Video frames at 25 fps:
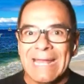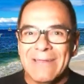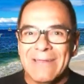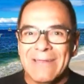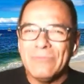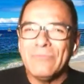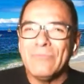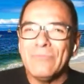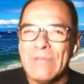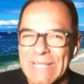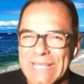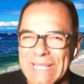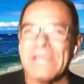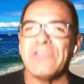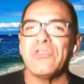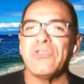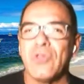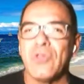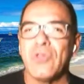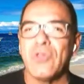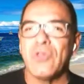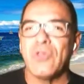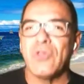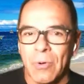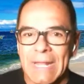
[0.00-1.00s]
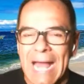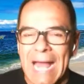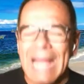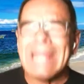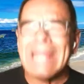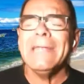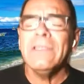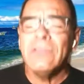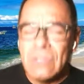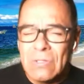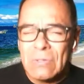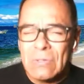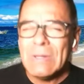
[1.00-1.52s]
I don't really enjoy it. I
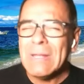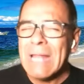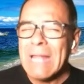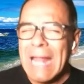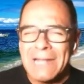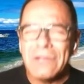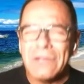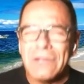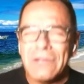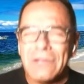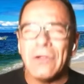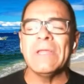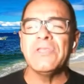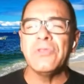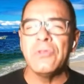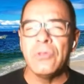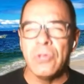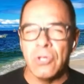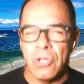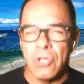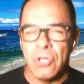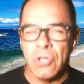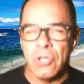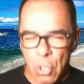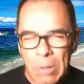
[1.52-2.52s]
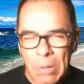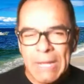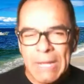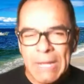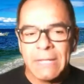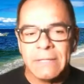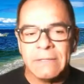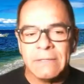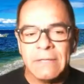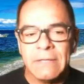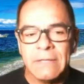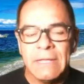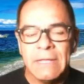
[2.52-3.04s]
can do it. I don't enjoy
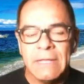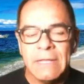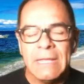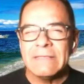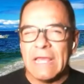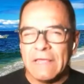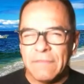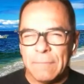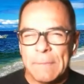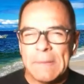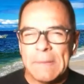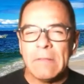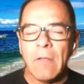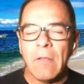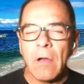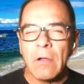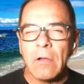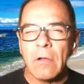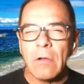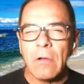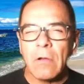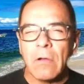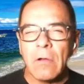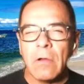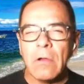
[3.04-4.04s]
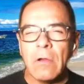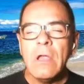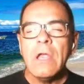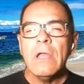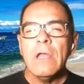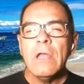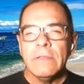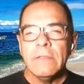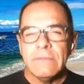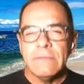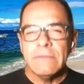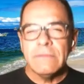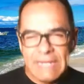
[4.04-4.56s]
it. It takes me longer.
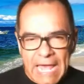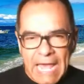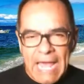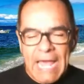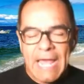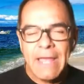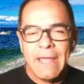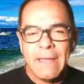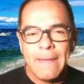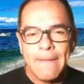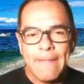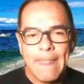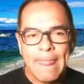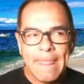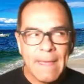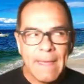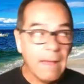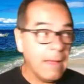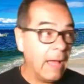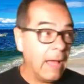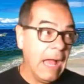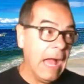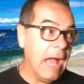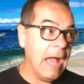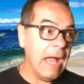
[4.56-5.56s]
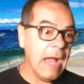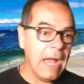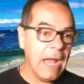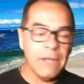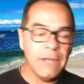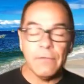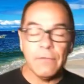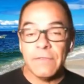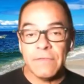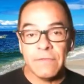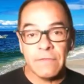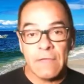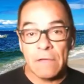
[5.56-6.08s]
Today,
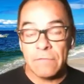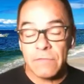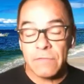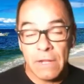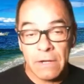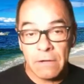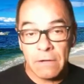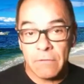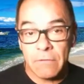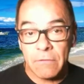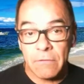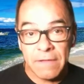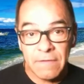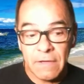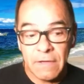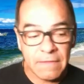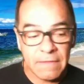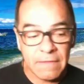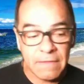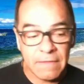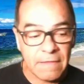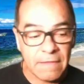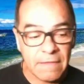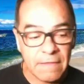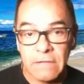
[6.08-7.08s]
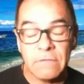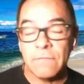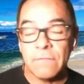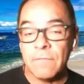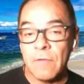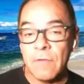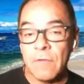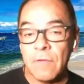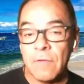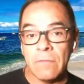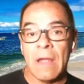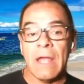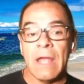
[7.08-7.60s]
I know this sounds kind of crazy because as an
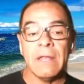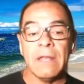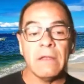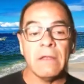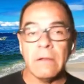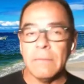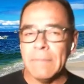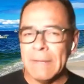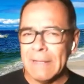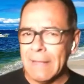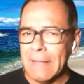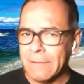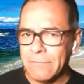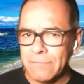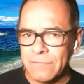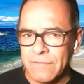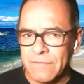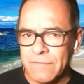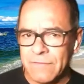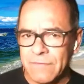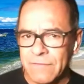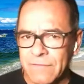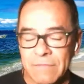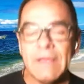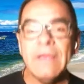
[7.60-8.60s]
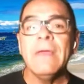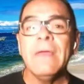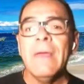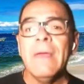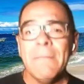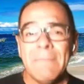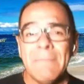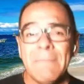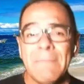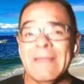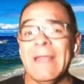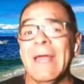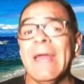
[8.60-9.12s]
introvert, right? You're going to be like, seriously?
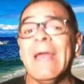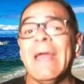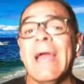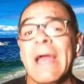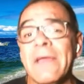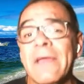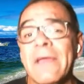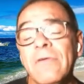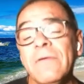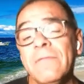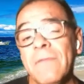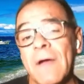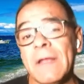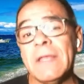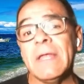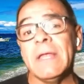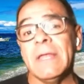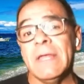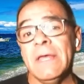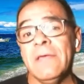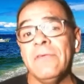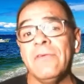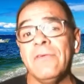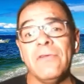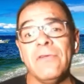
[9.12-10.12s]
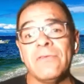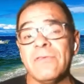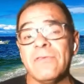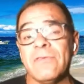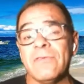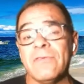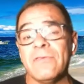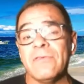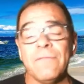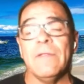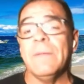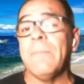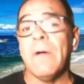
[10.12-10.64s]
But today I actually find it easier to
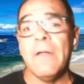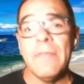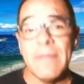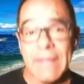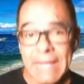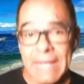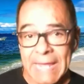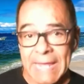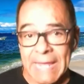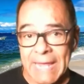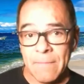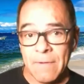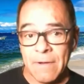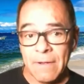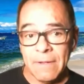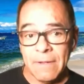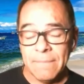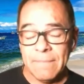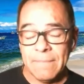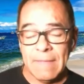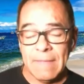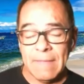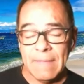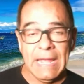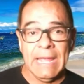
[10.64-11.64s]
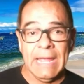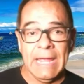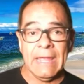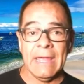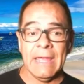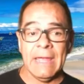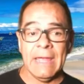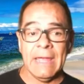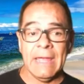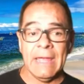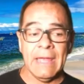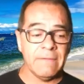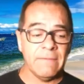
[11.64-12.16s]
just flip on the camera
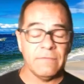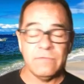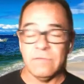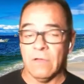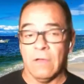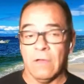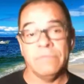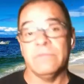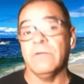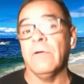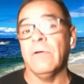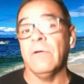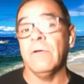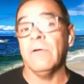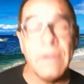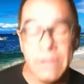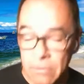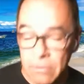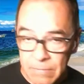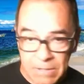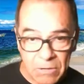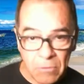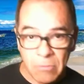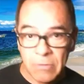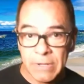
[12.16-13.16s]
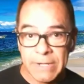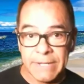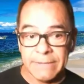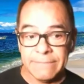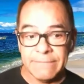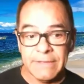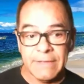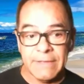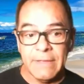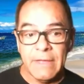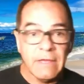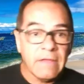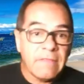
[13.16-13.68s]
and do a video recording,
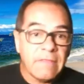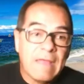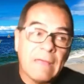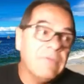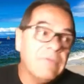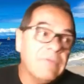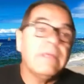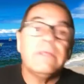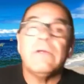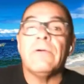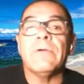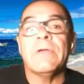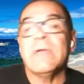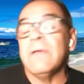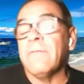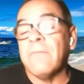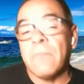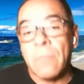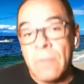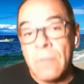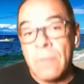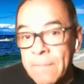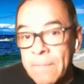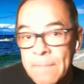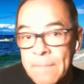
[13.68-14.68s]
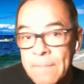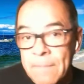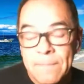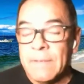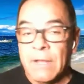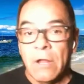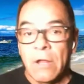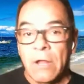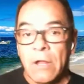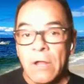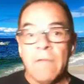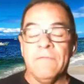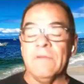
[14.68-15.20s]
because I really don't give a rip,
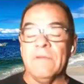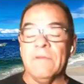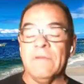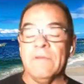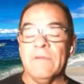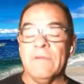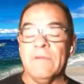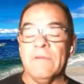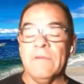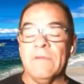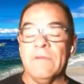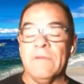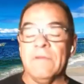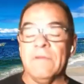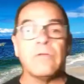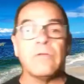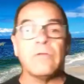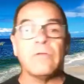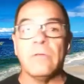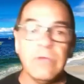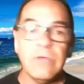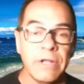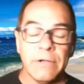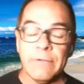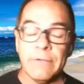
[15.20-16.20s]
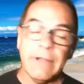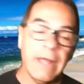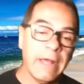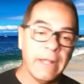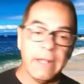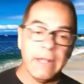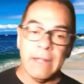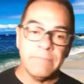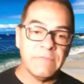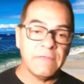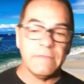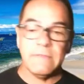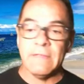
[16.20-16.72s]
you know, if it's professional looking or
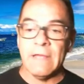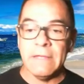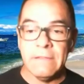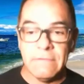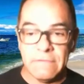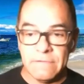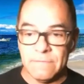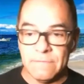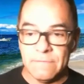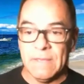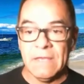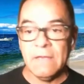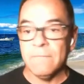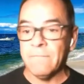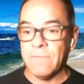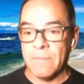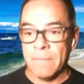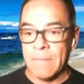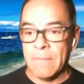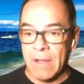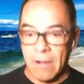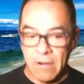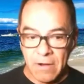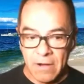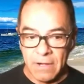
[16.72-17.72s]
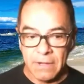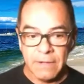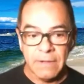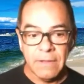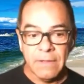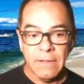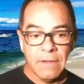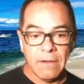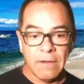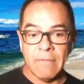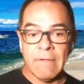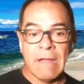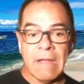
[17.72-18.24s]
not. I'm just like speaking from my heart.
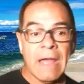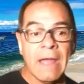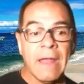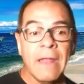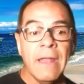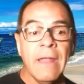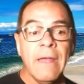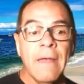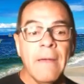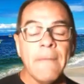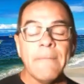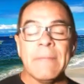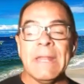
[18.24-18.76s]
All right.